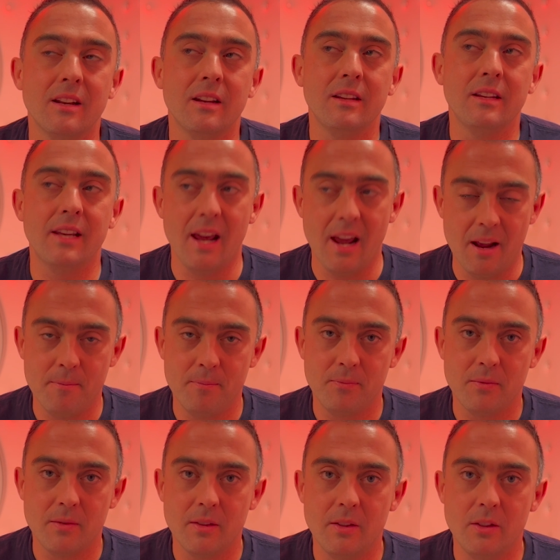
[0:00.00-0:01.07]
yeah,
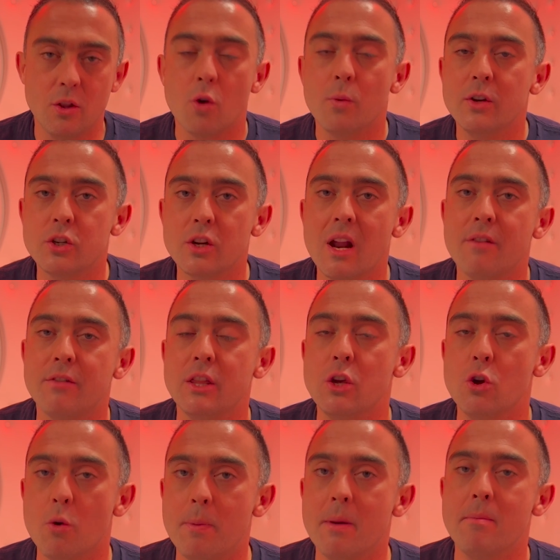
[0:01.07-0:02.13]
Norwegian having the
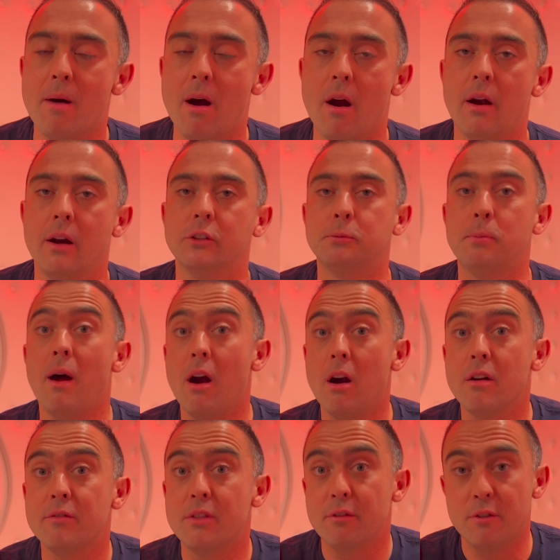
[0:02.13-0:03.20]
open bar as part
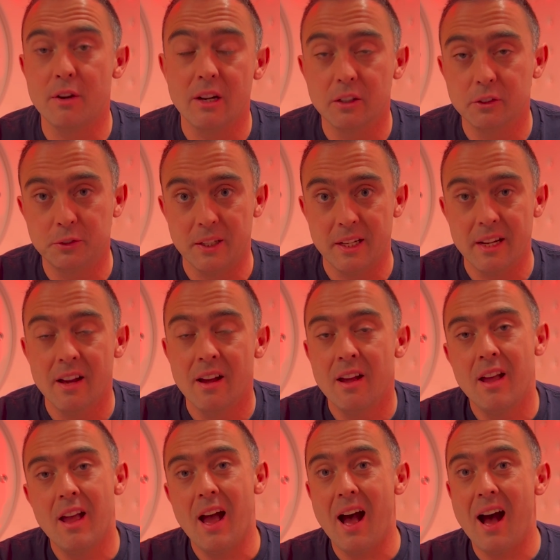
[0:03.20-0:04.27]
of the free at sea,
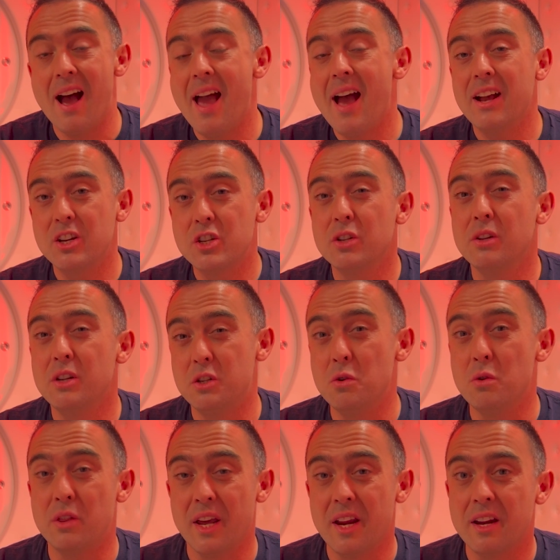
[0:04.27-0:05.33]
I actually
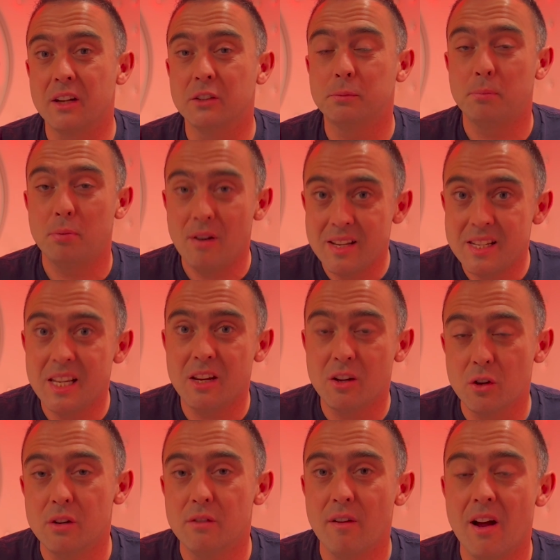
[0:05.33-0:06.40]
do think is pretty
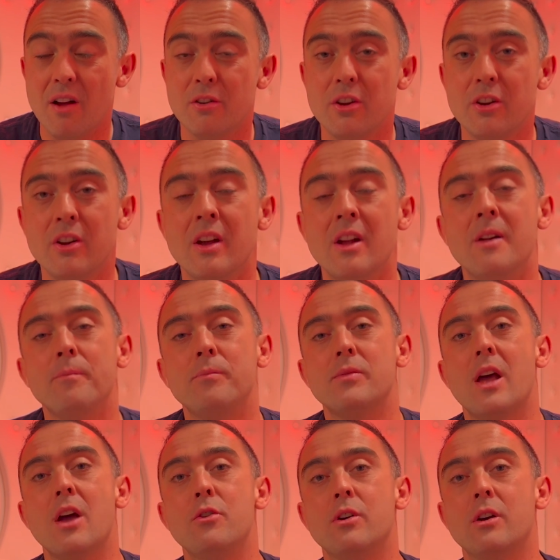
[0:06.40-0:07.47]
good value.
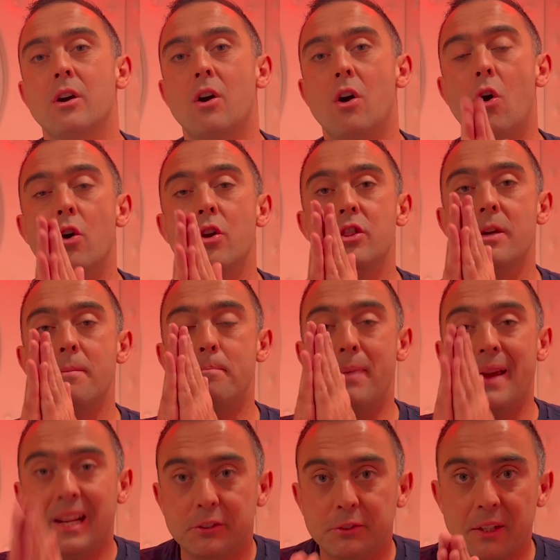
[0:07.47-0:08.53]
Now, on the
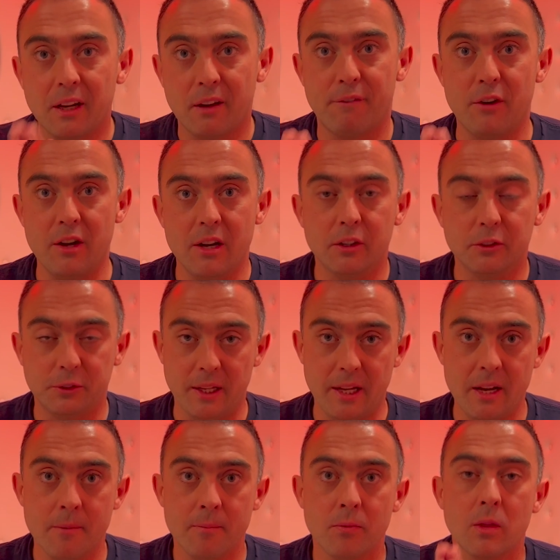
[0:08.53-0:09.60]
basic free at
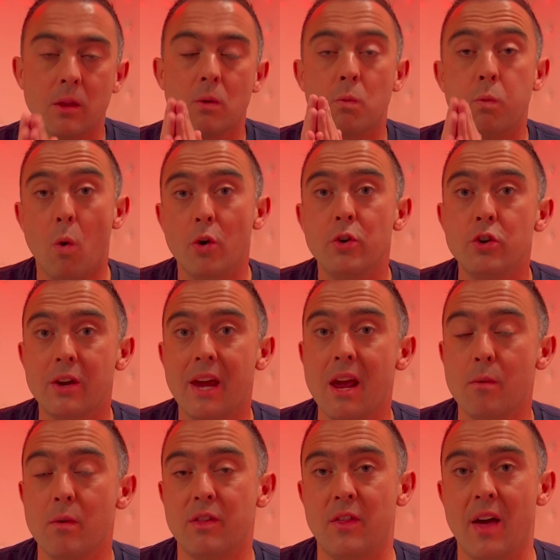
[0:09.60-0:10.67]
sea, what you
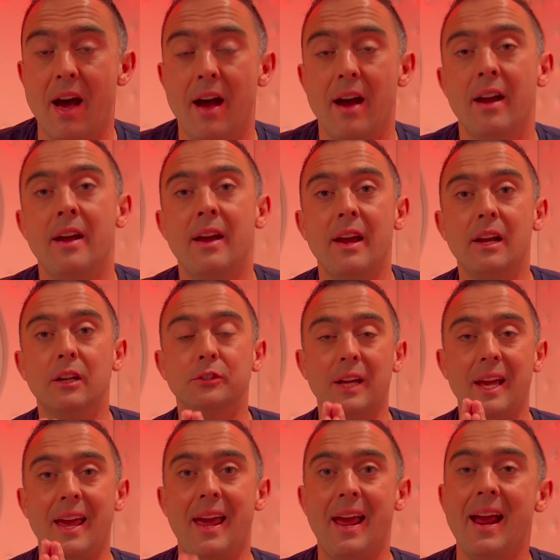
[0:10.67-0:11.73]
get with that is
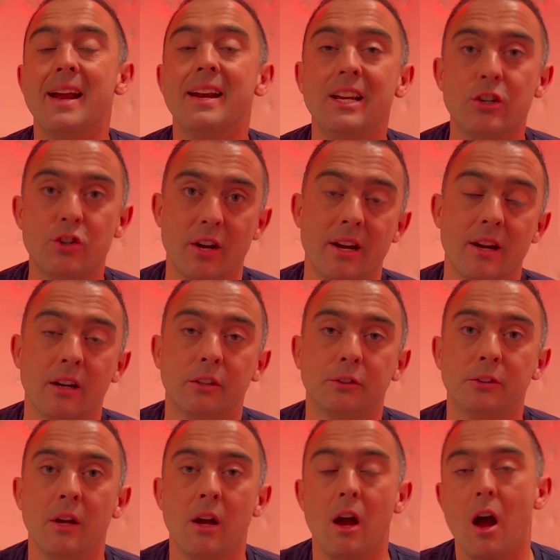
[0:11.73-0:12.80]
any
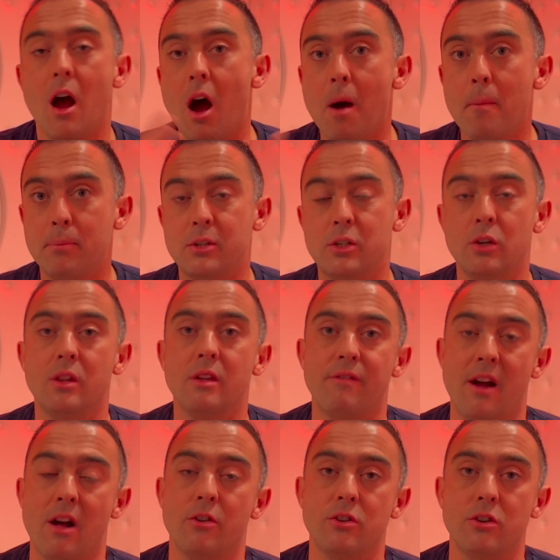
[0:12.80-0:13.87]
drinks up to the
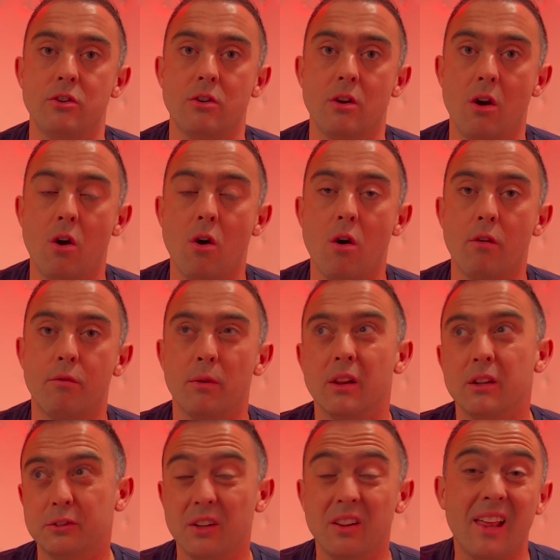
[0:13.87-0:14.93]
value of, well,
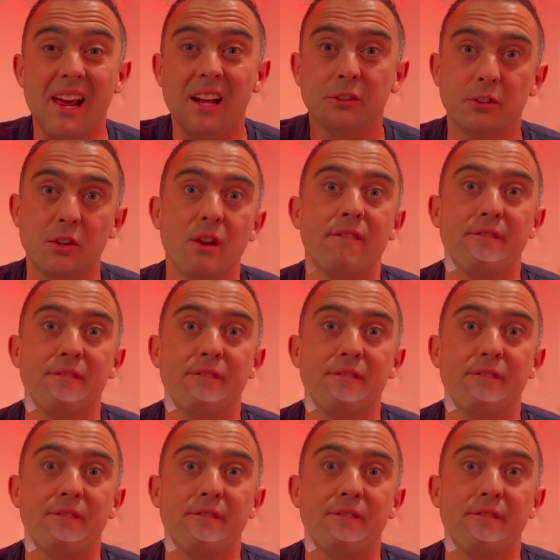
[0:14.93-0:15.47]
it's less than